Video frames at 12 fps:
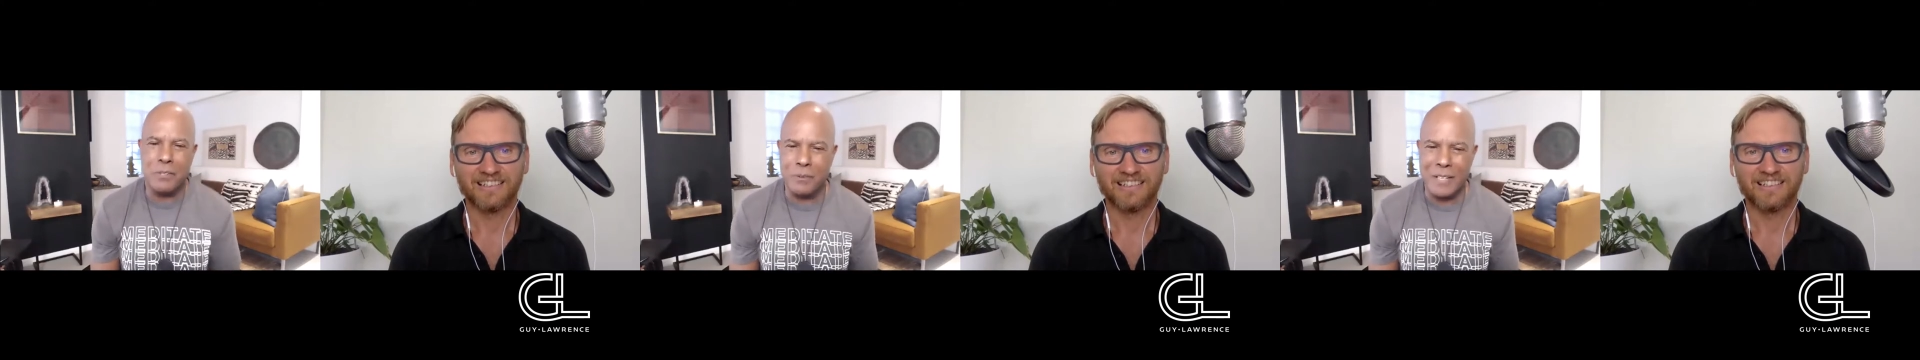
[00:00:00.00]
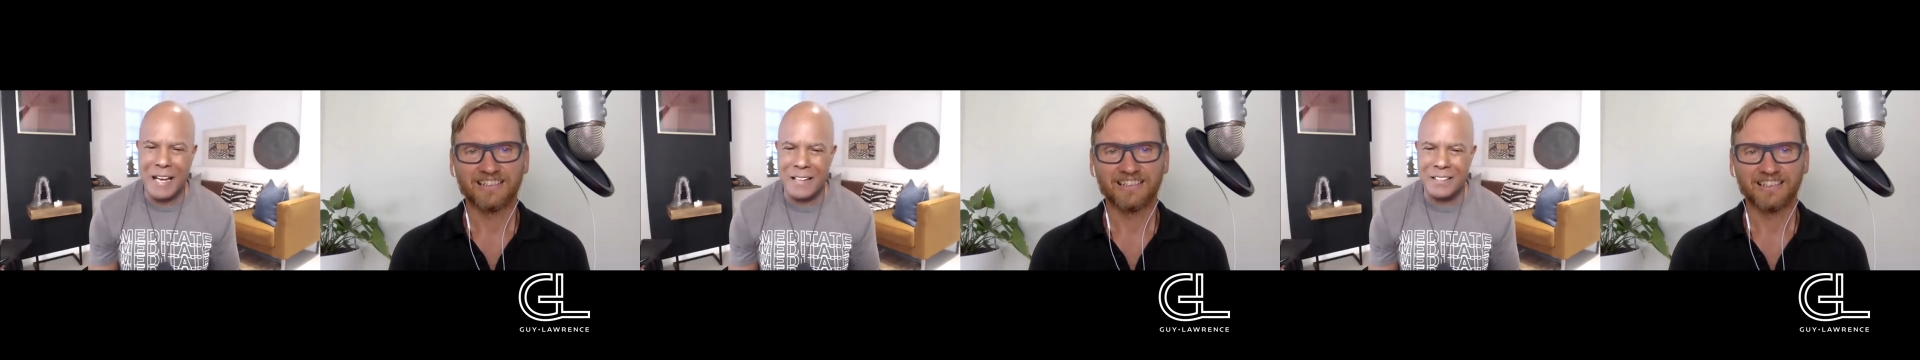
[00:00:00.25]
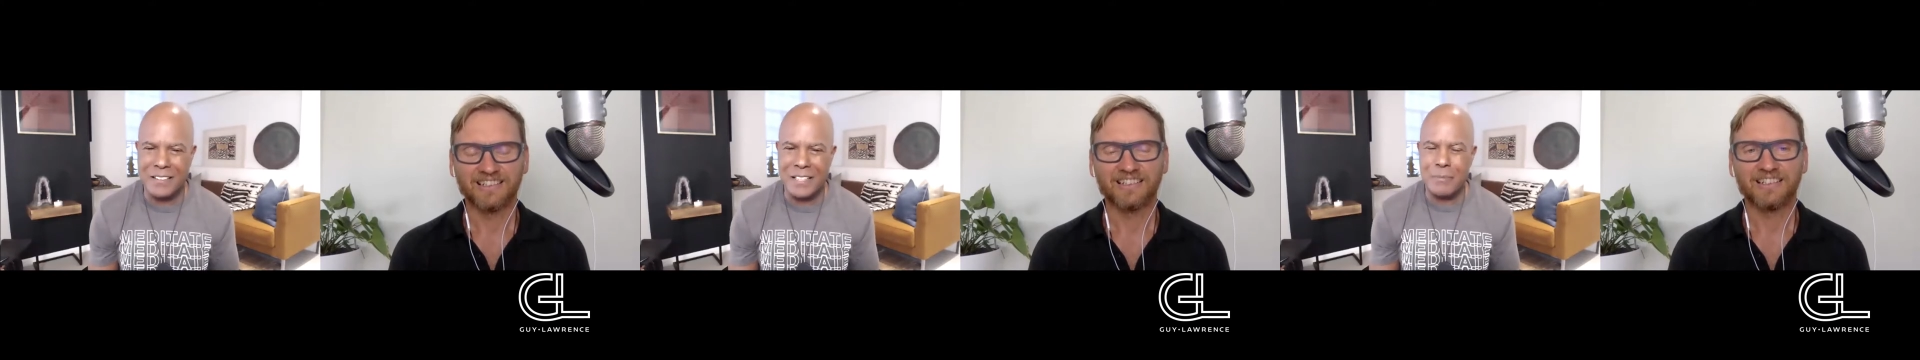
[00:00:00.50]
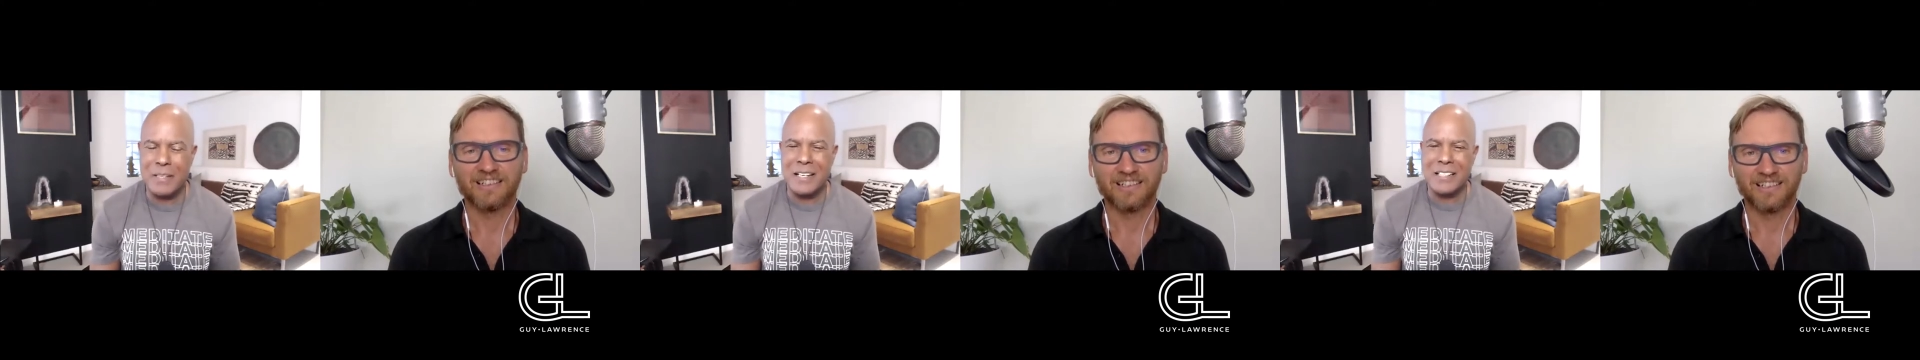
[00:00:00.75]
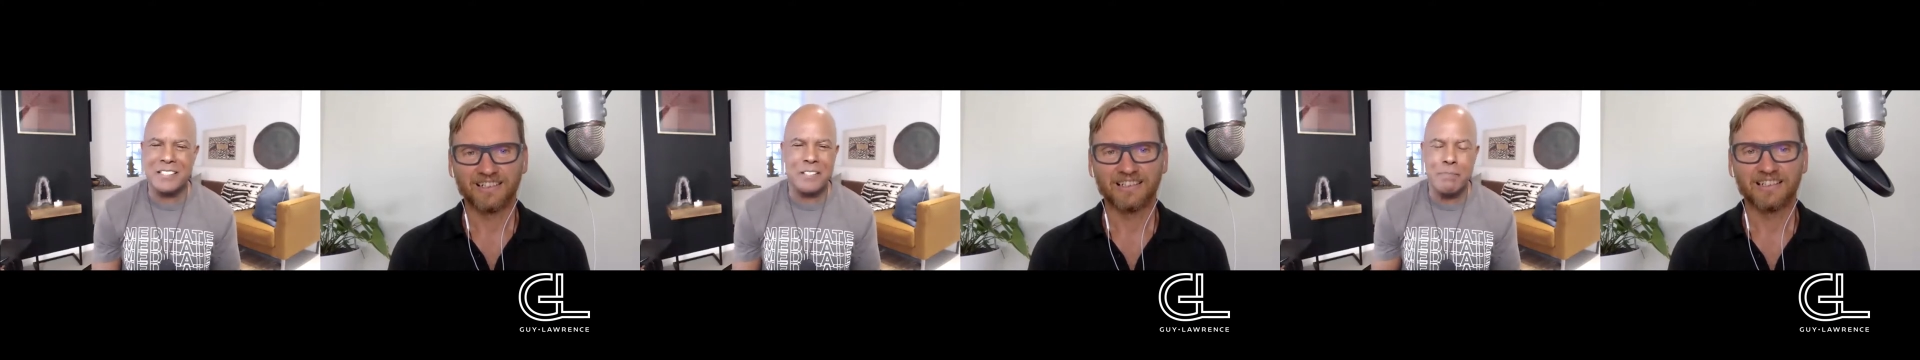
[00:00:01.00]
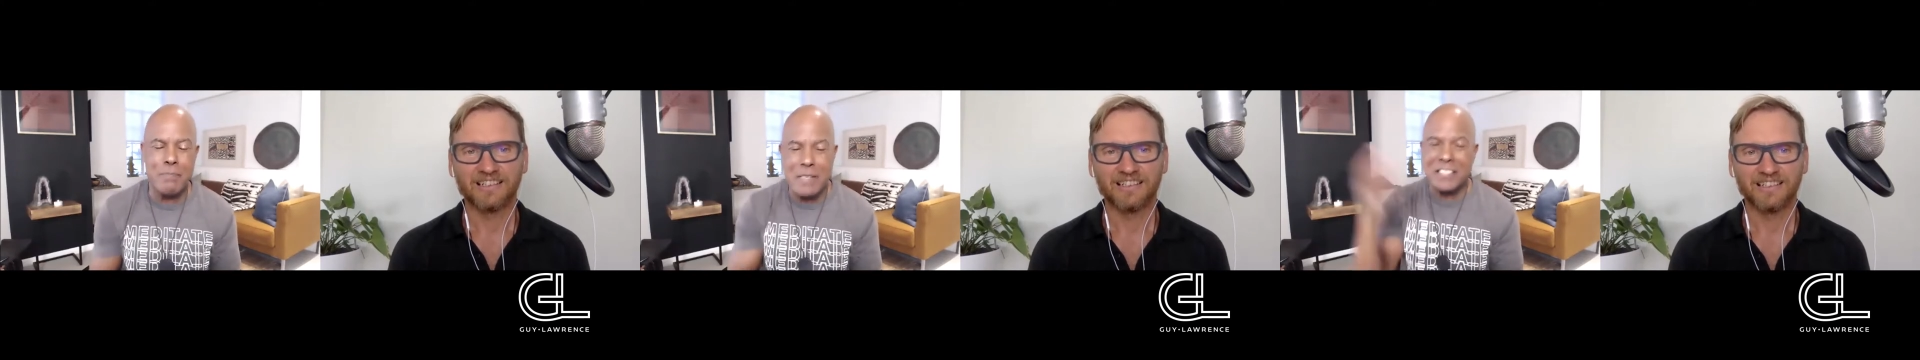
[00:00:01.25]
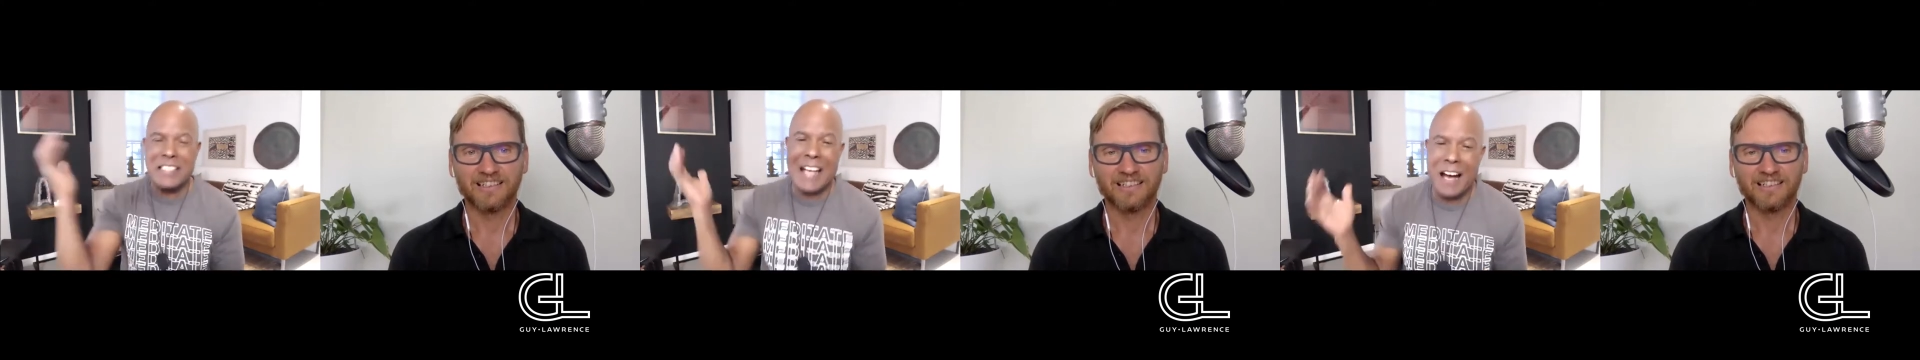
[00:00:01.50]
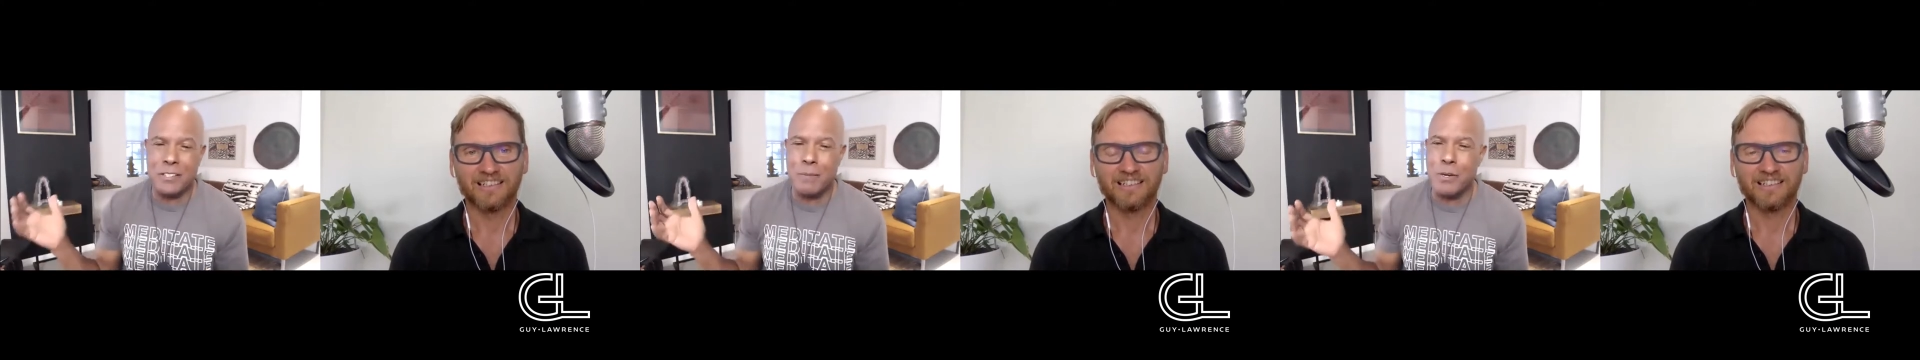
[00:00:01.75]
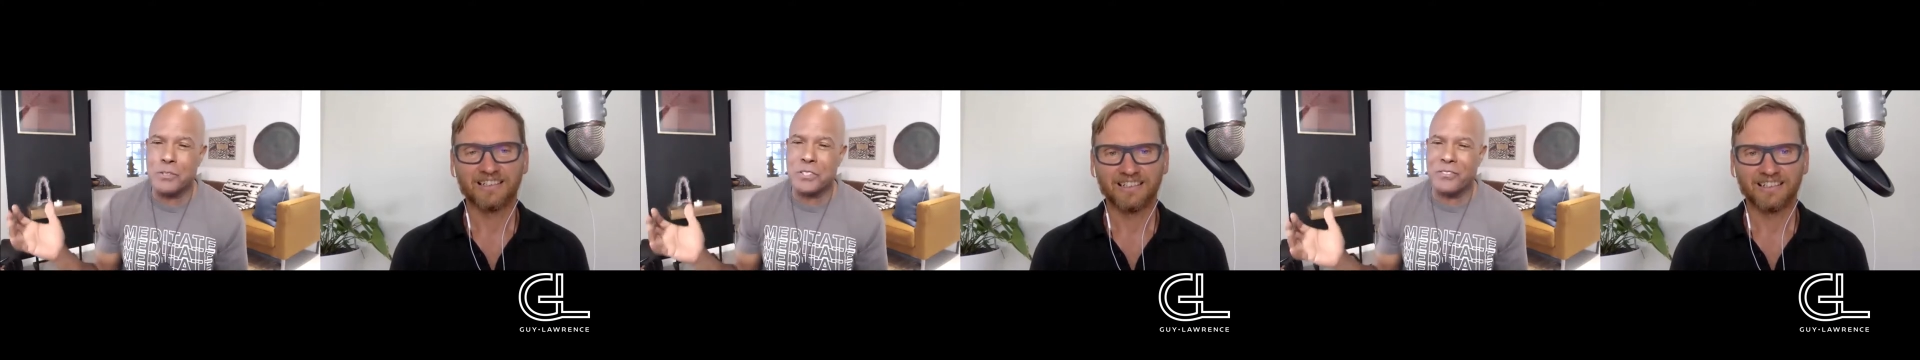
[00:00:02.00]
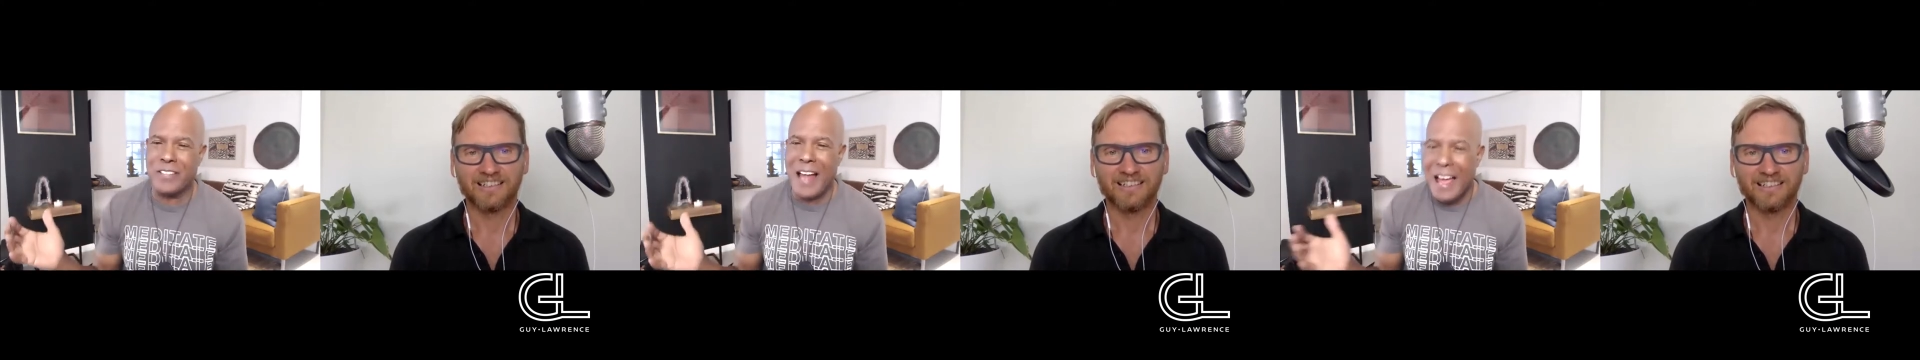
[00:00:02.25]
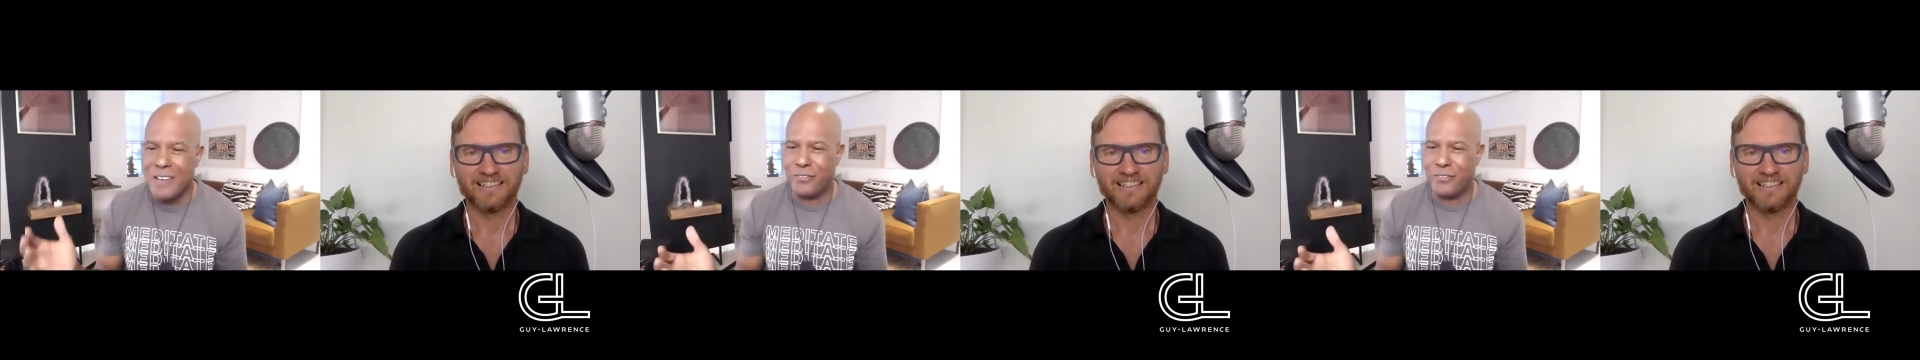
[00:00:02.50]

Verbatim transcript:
Speaker 1: reality because they're missing out on most of life.